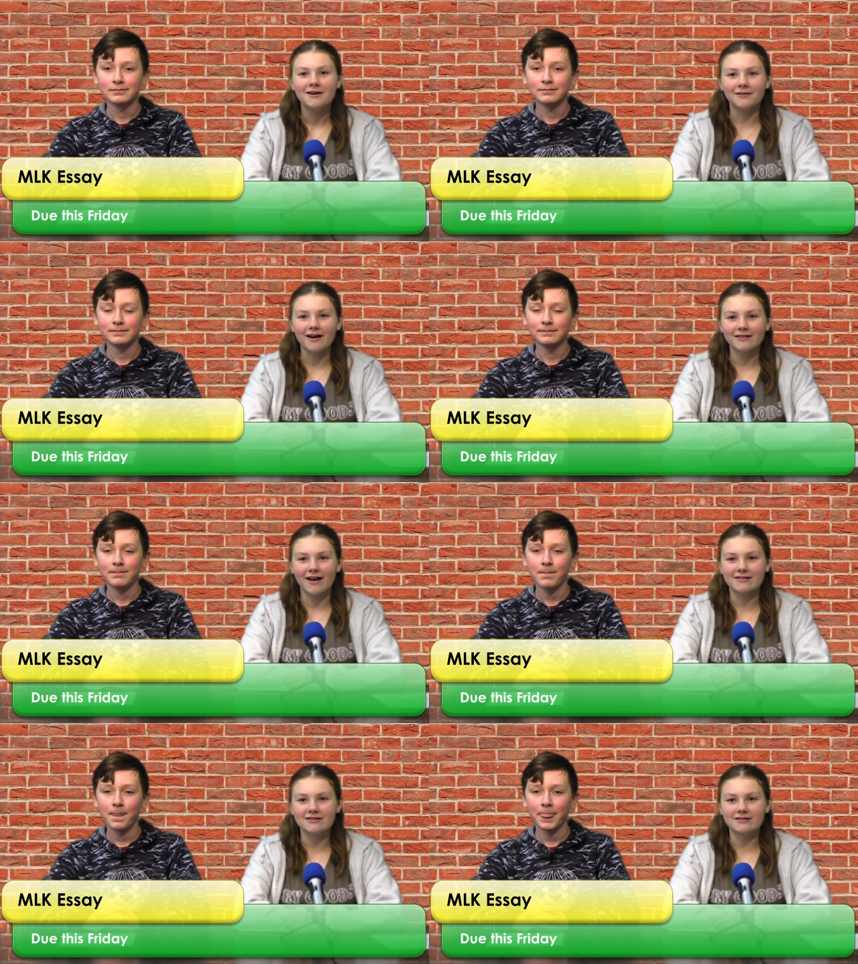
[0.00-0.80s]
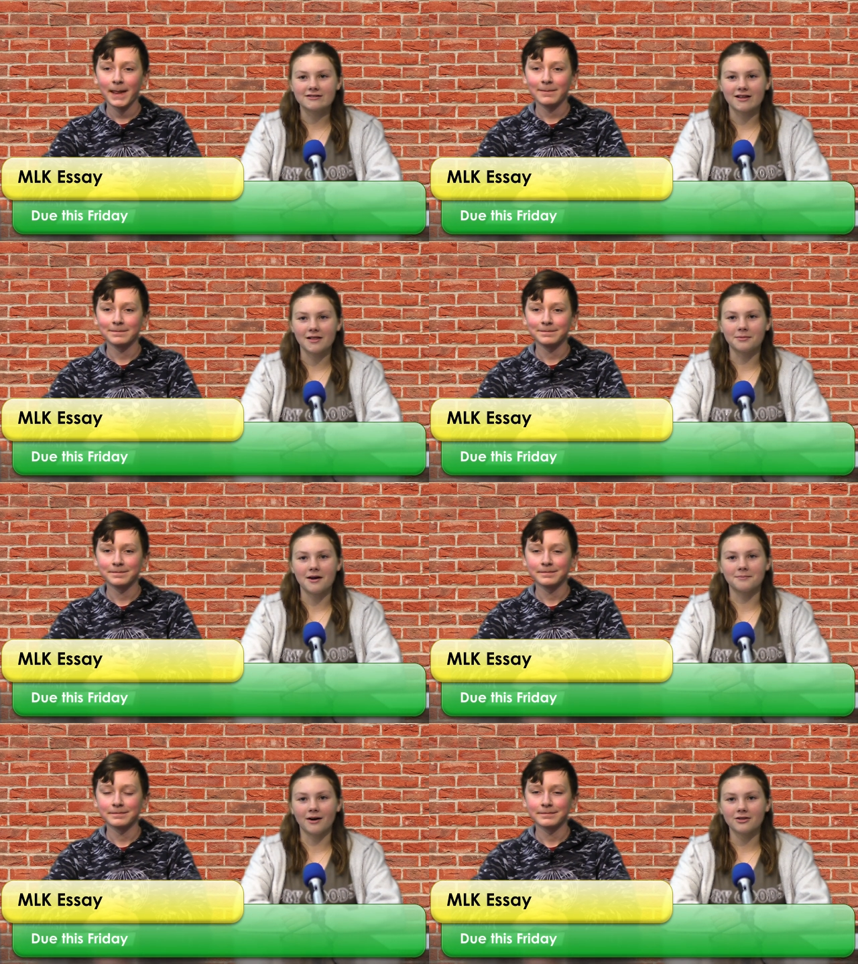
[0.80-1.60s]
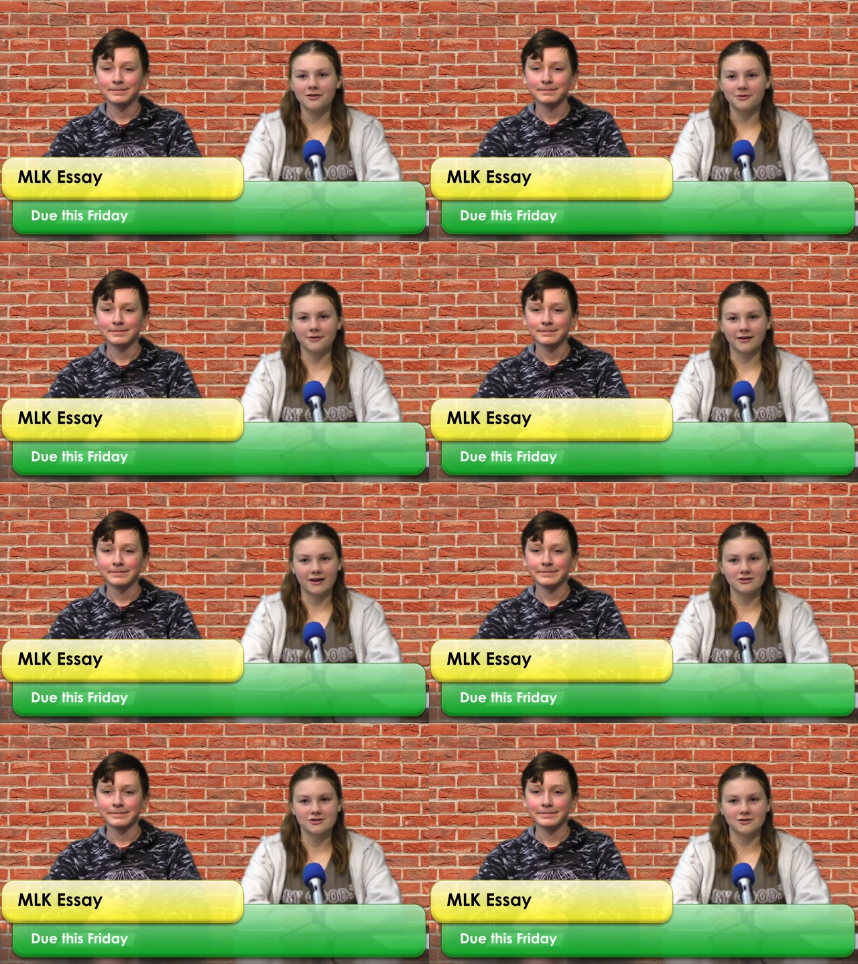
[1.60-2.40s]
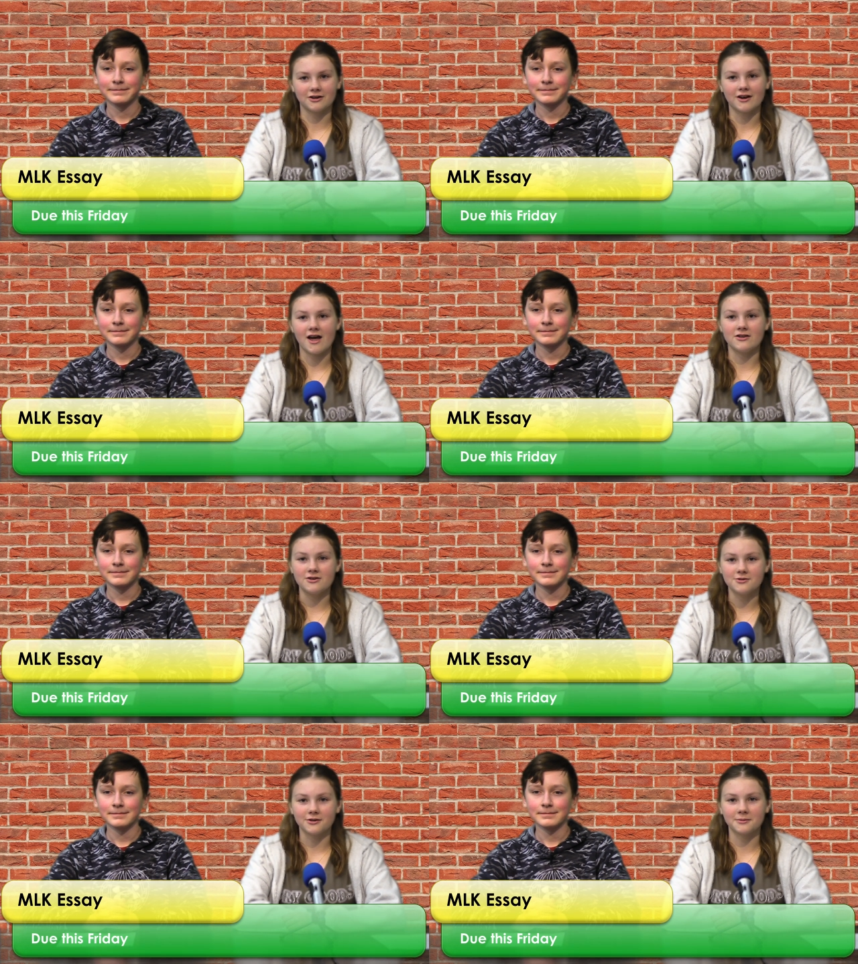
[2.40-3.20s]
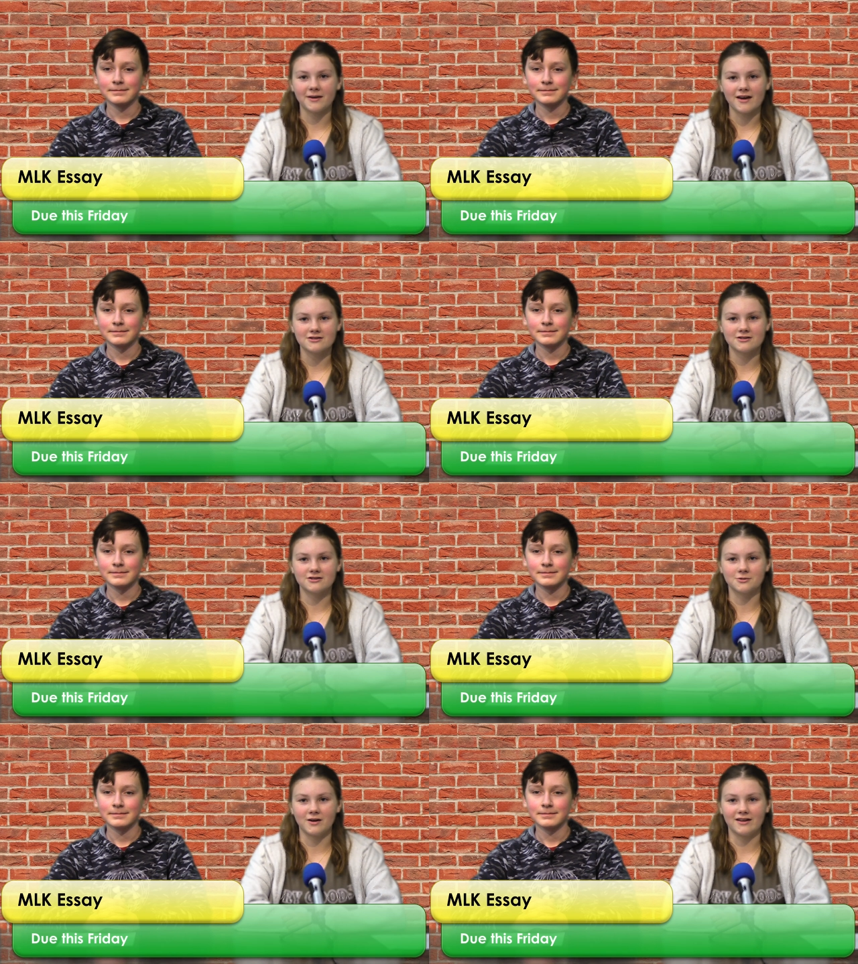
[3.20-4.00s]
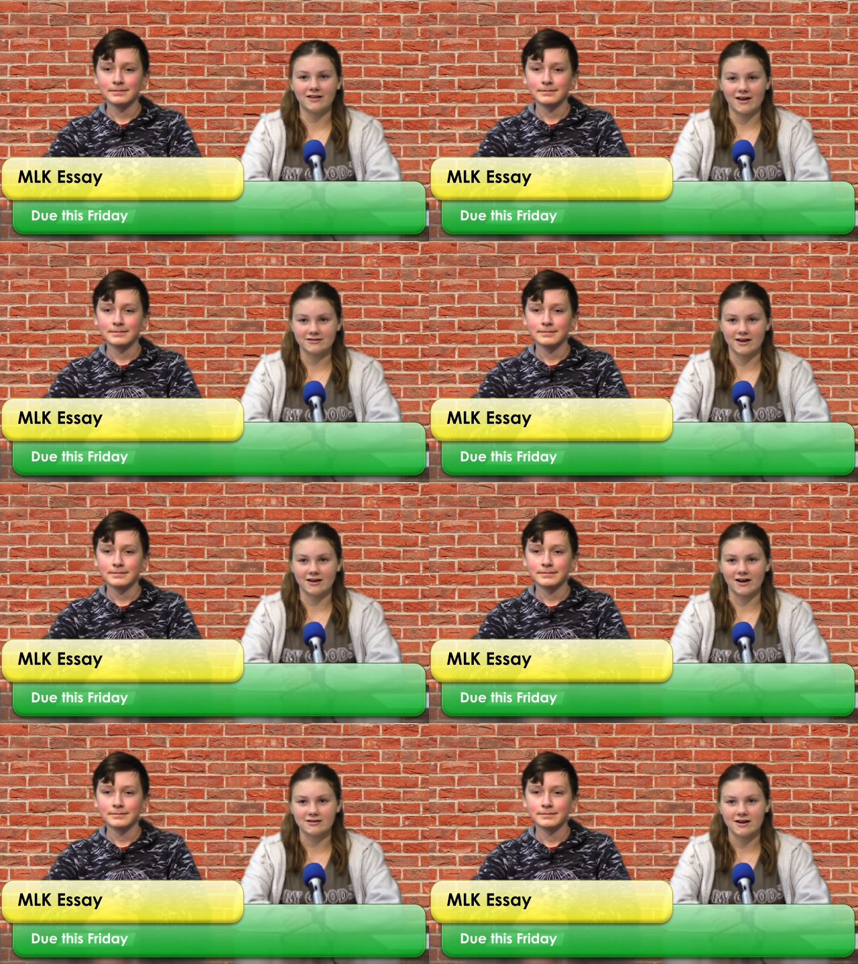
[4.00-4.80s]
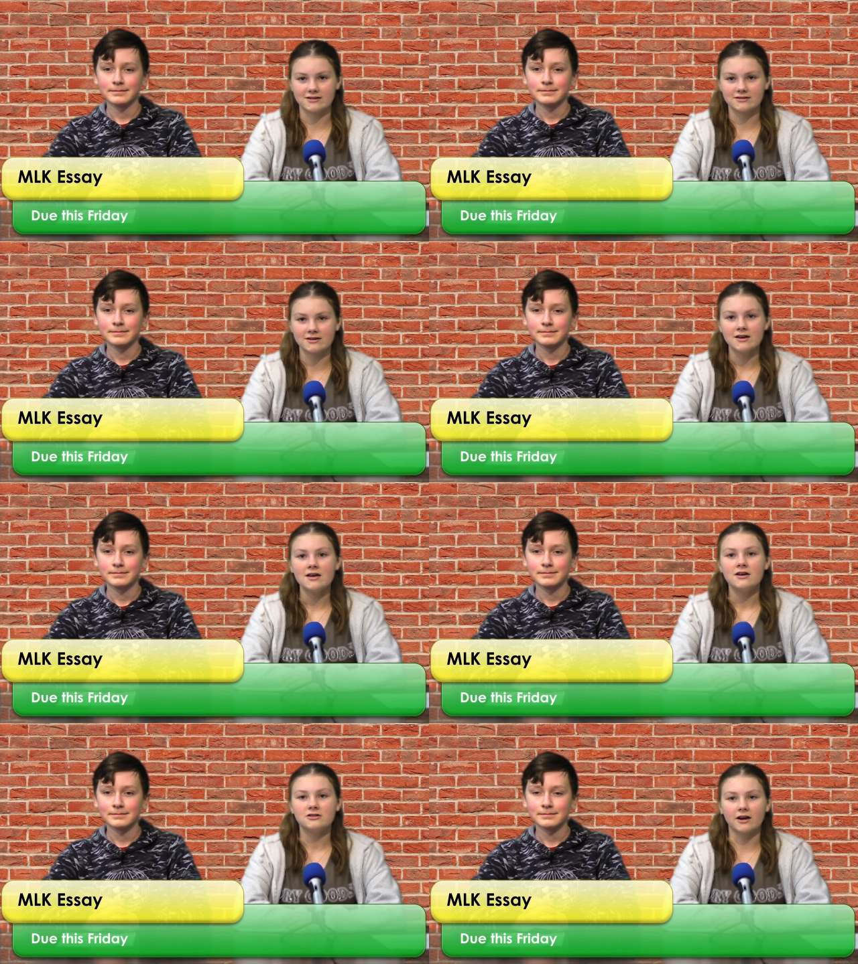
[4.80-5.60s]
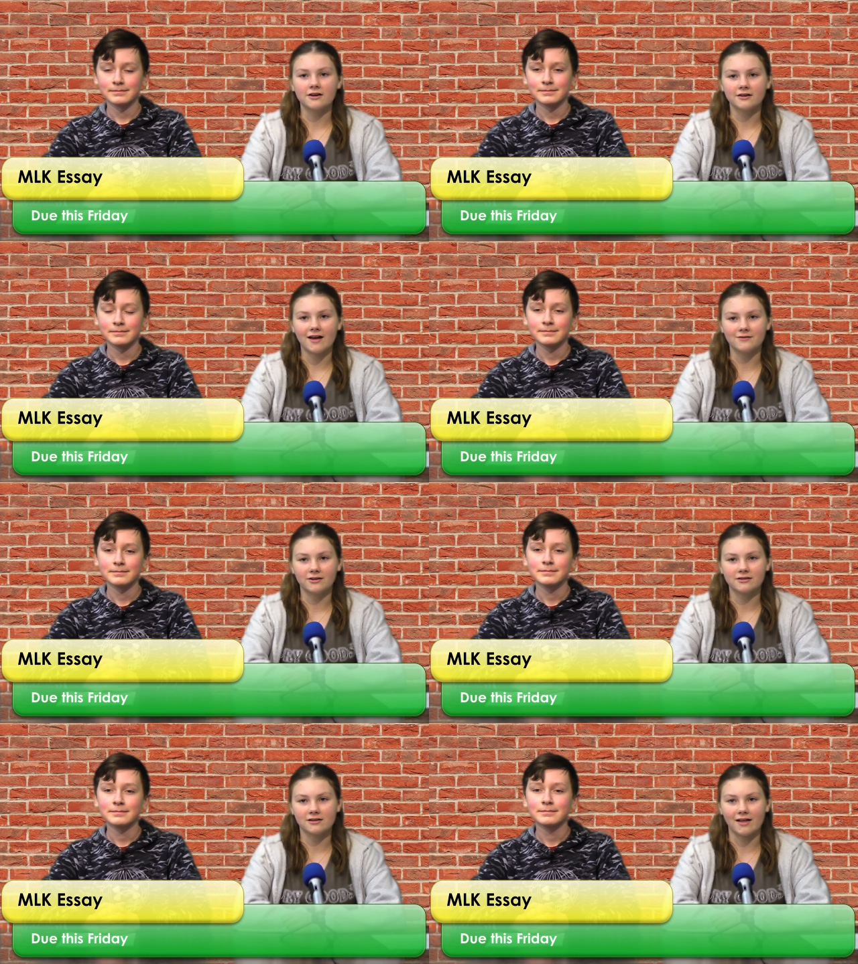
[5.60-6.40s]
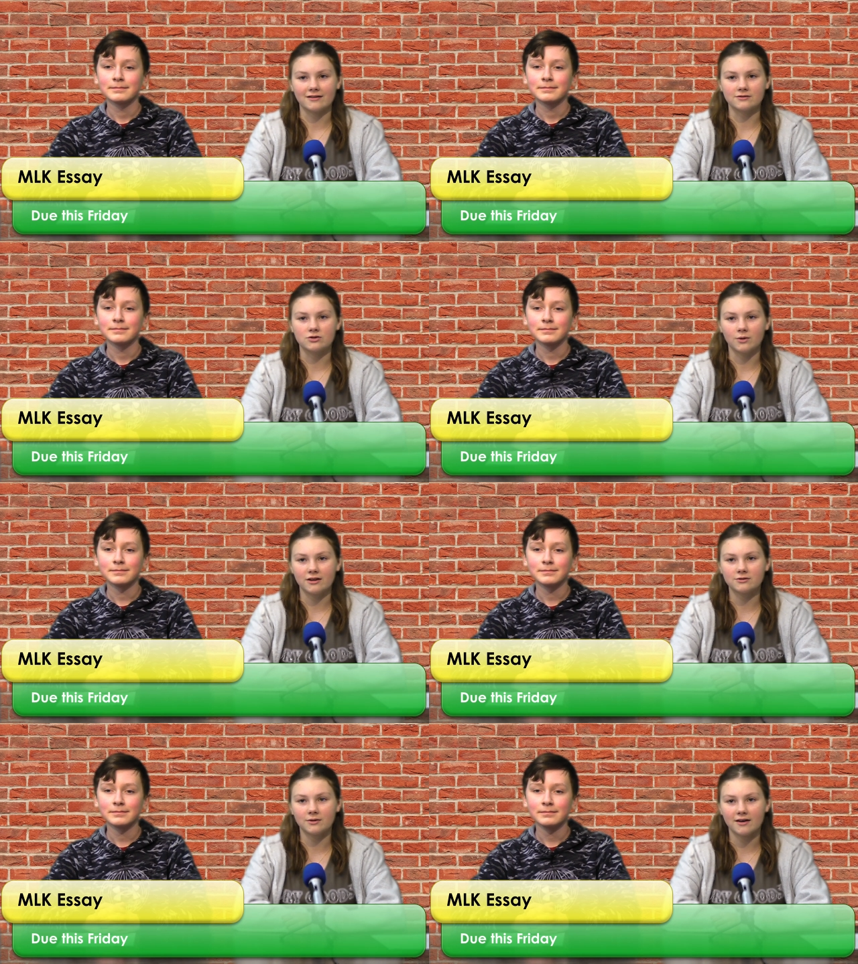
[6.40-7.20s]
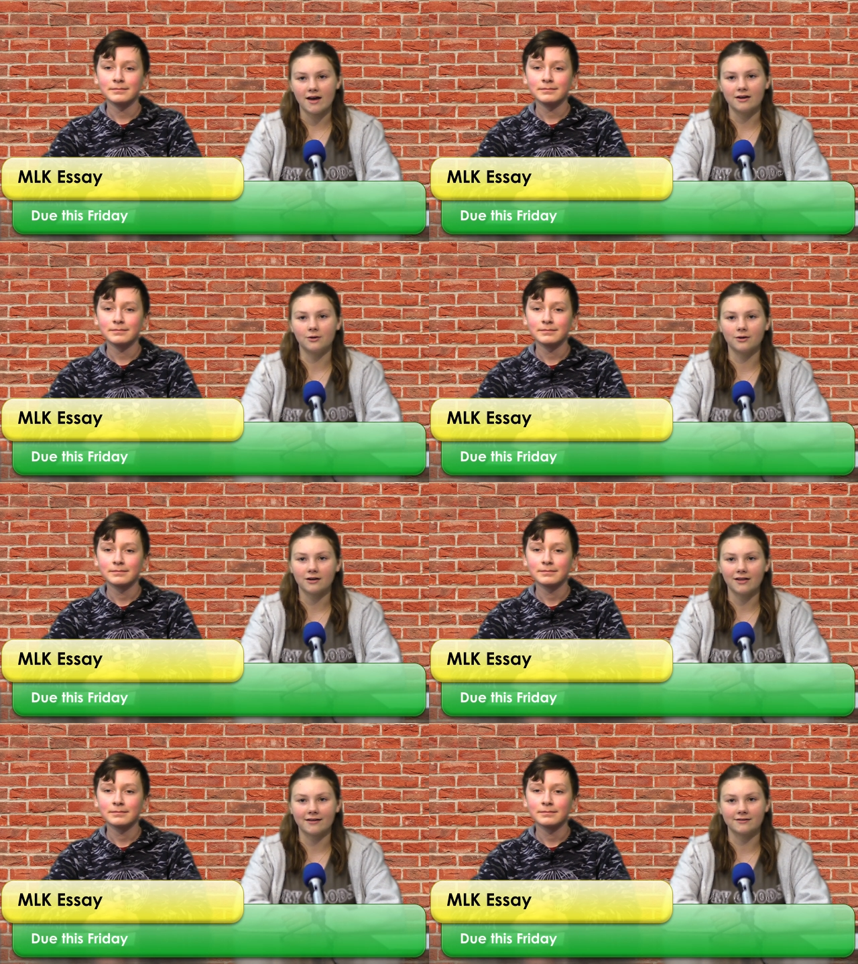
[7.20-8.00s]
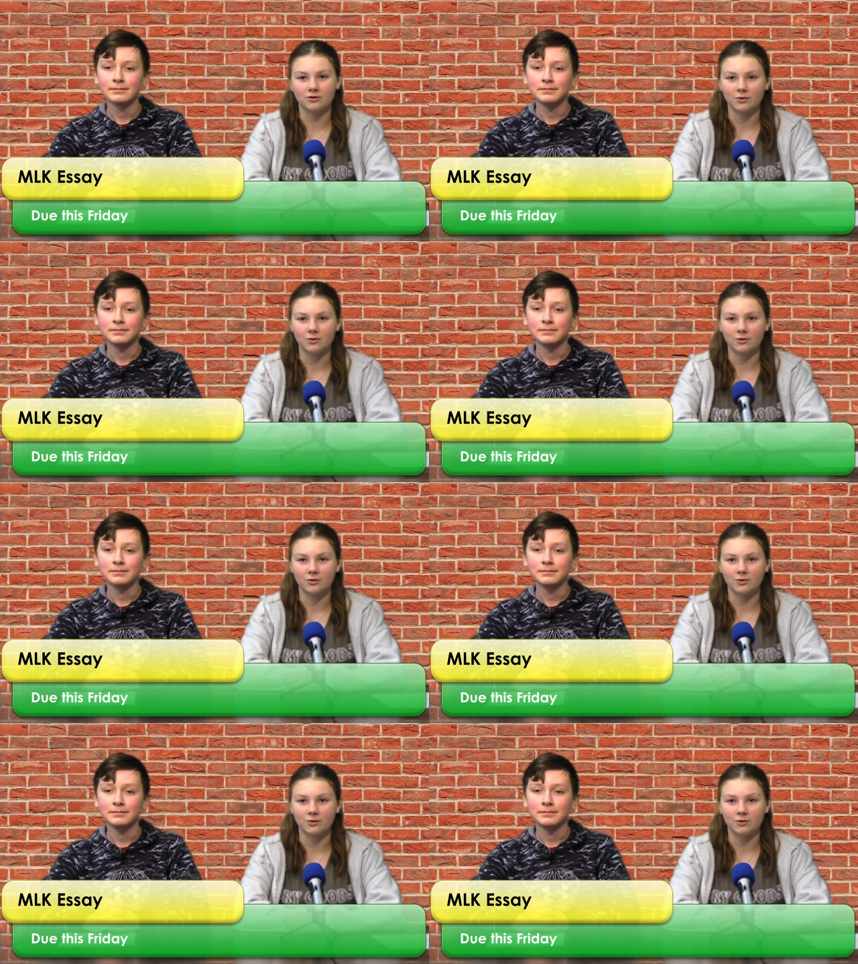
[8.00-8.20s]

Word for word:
Speaker 1: Write an essay to celebrate Martin Luther King Jr., and you could be entered to win an essay contest. Check your Canvas Class of 2028 or Class of